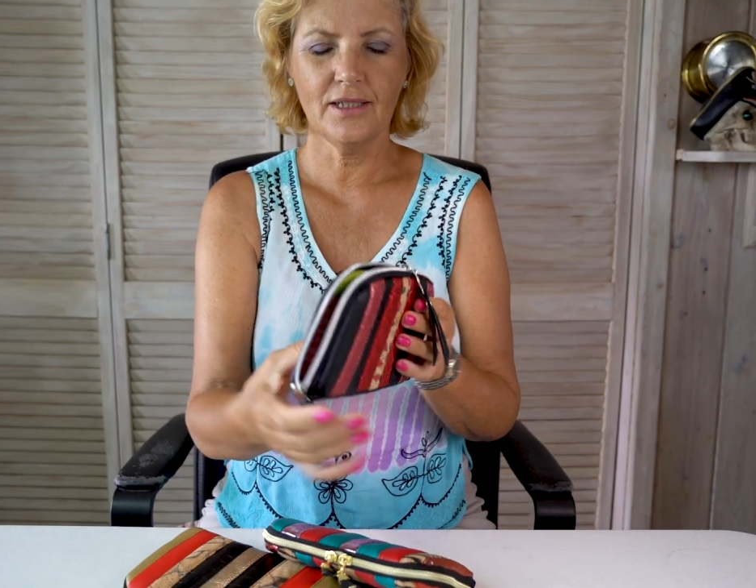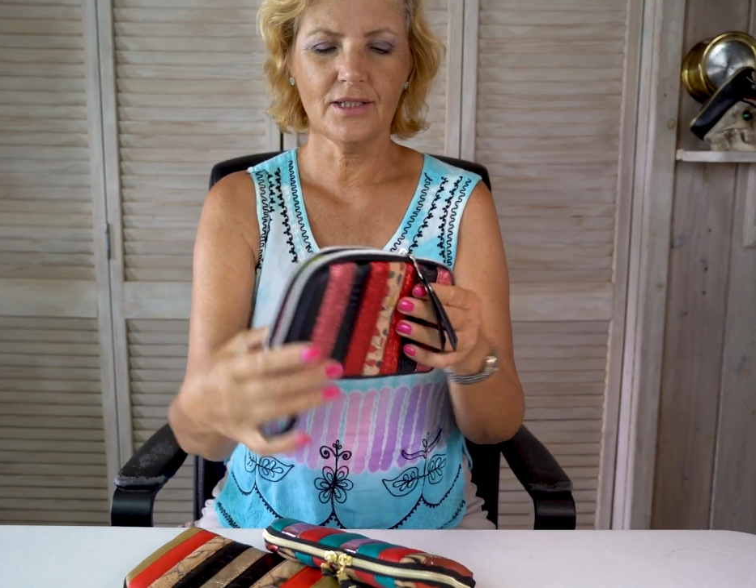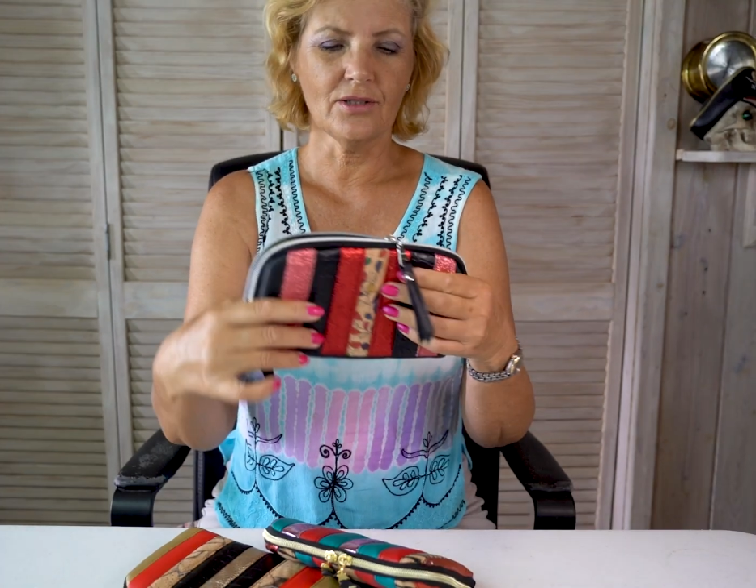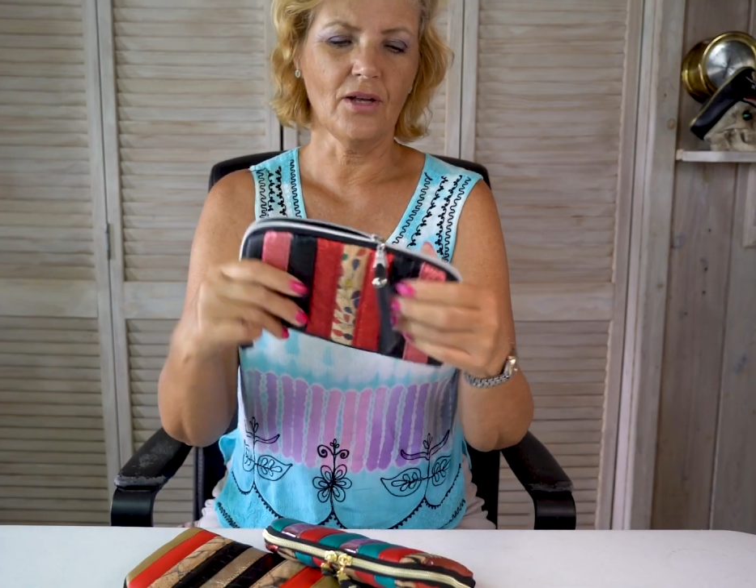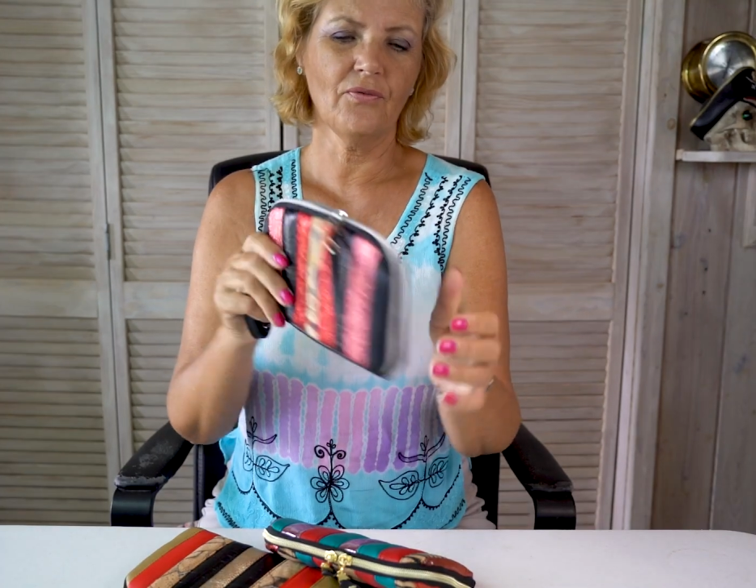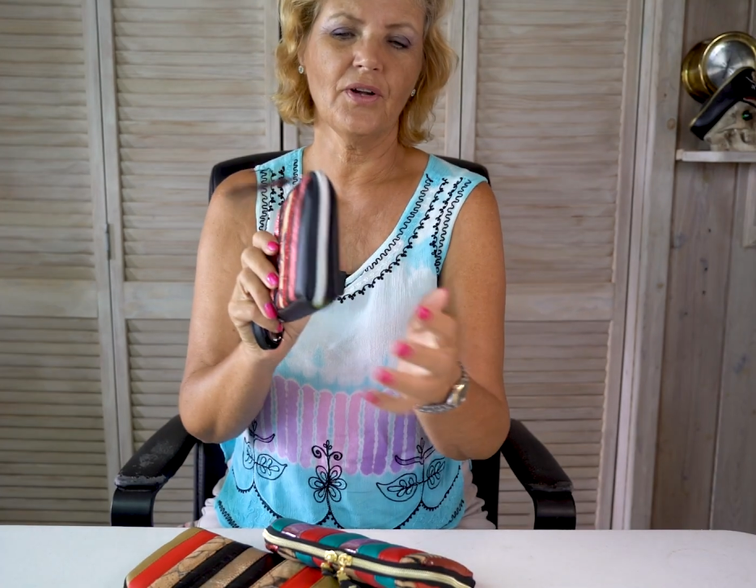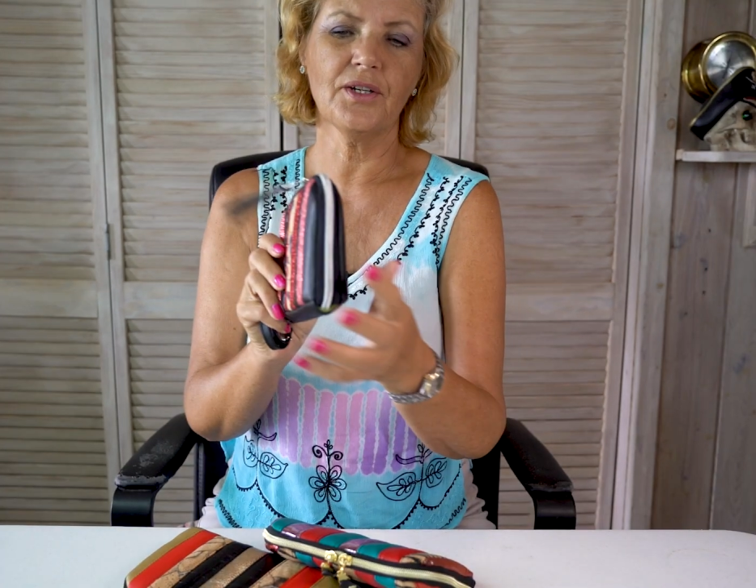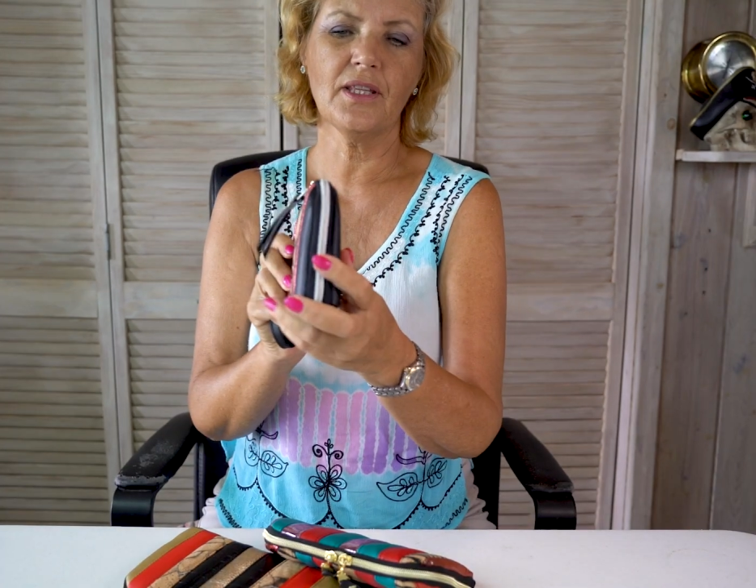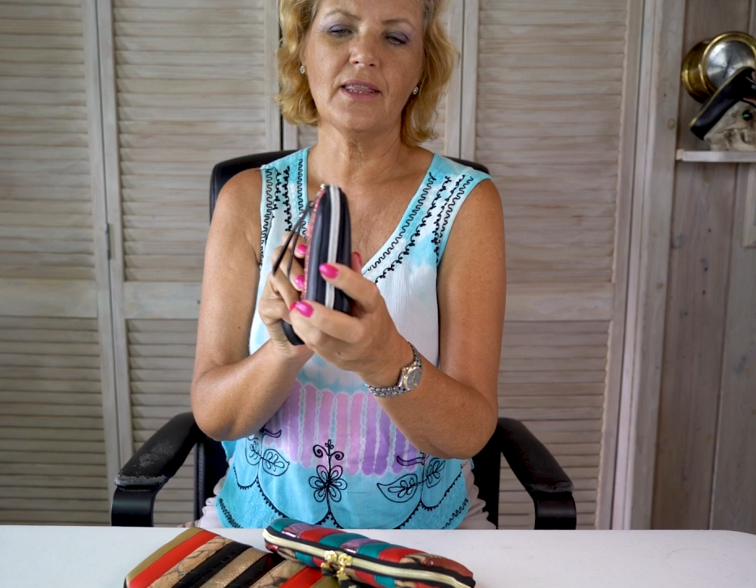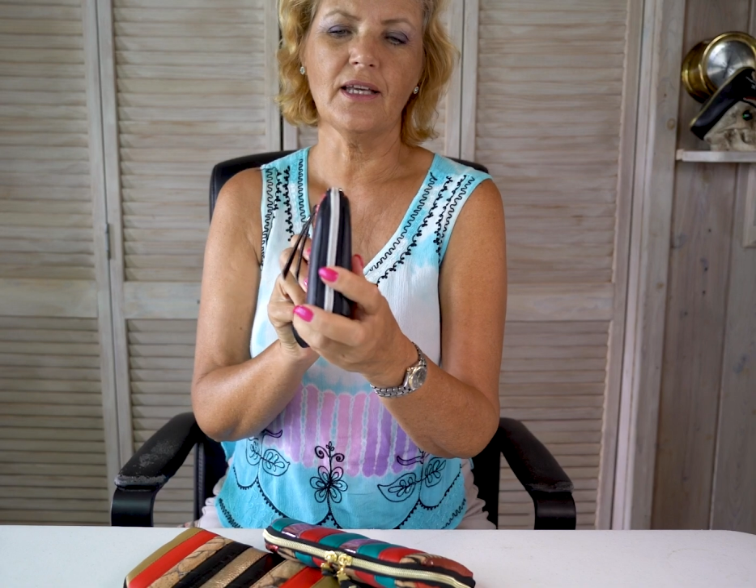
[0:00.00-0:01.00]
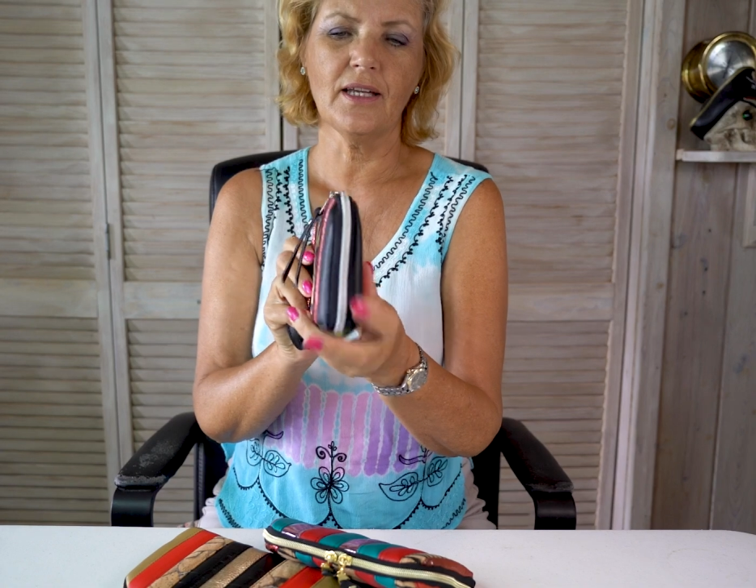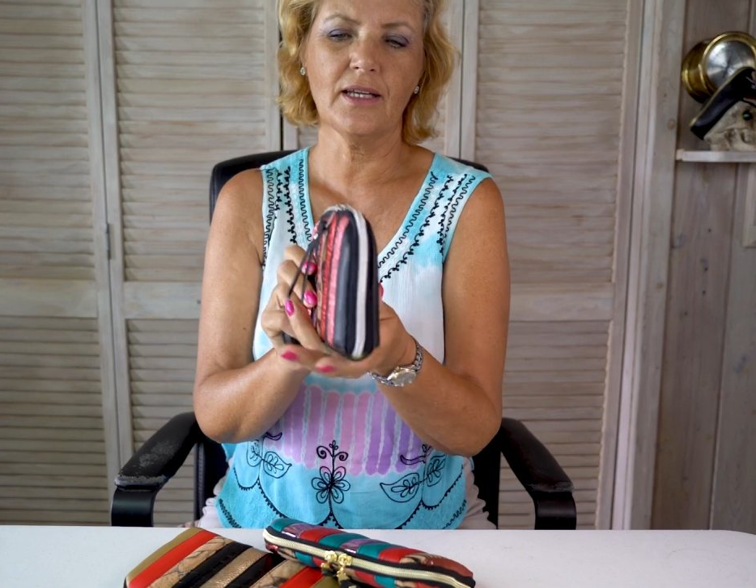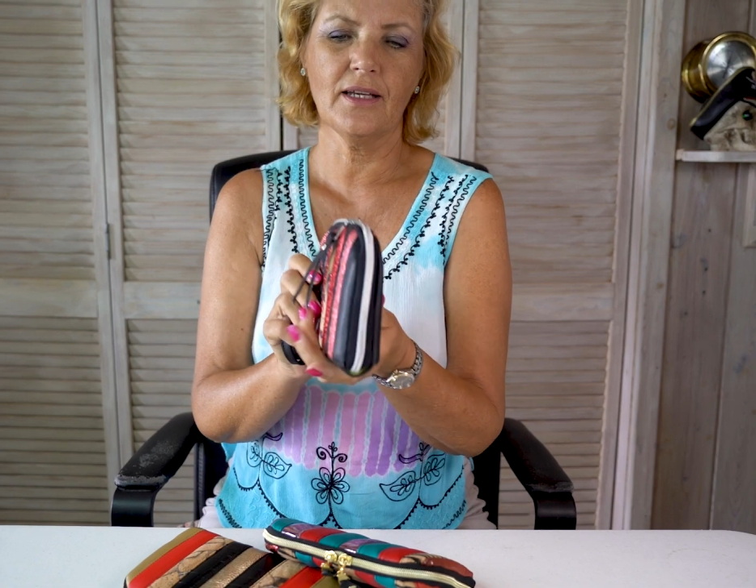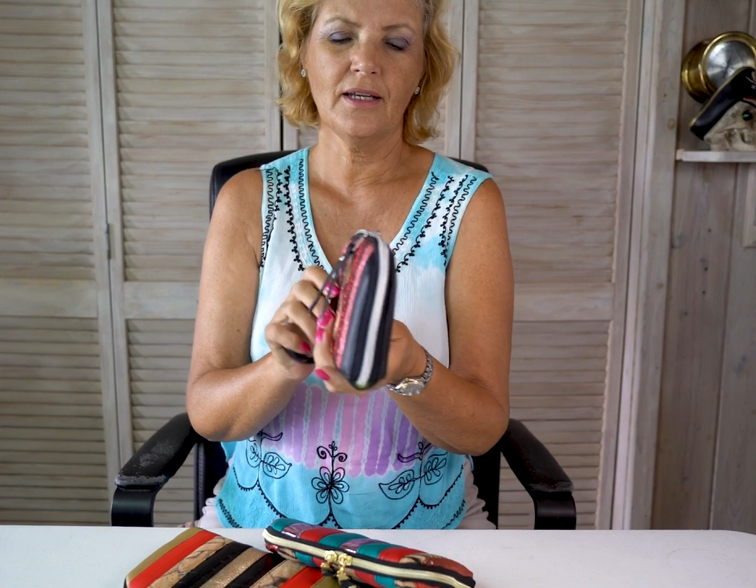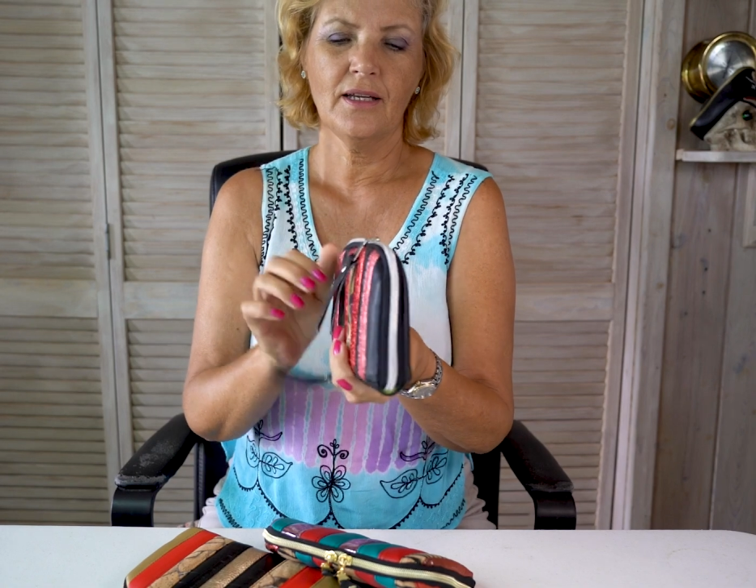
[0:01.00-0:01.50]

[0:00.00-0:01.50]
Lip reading: it's not very thick.